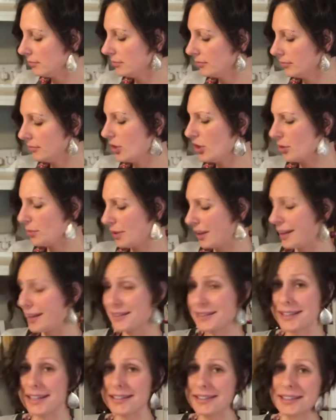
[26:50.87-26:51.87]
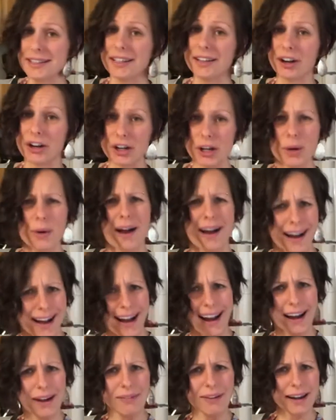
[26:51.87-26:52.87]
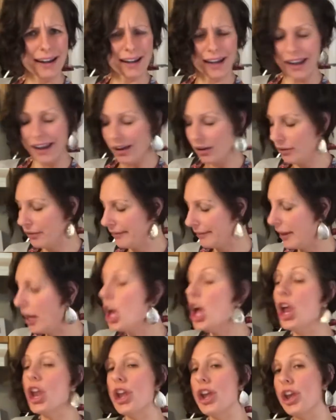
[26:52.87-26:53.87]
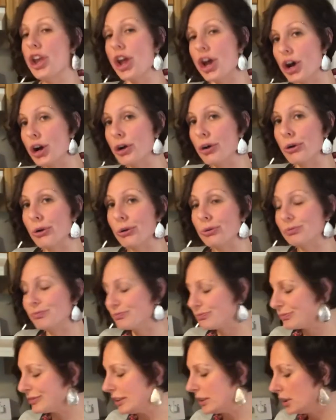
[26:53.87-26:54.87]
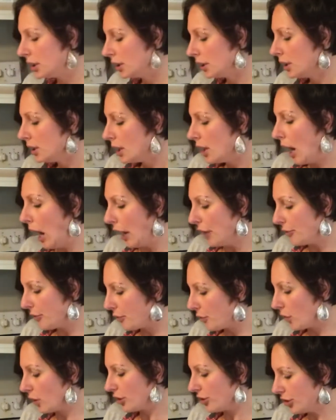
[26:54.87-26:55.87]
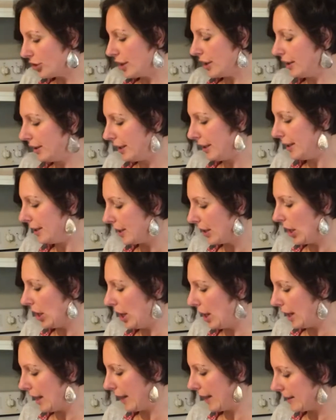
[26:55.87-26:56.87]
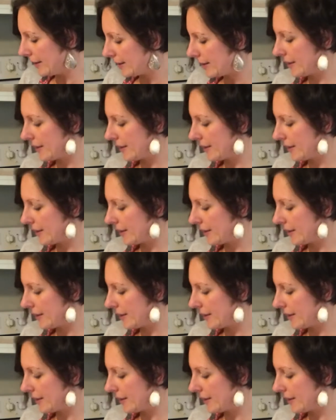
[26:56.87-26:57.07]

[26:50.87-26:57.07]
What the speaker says: you're gonna be like, Stacey, are you high right now? No. Unfortunately not.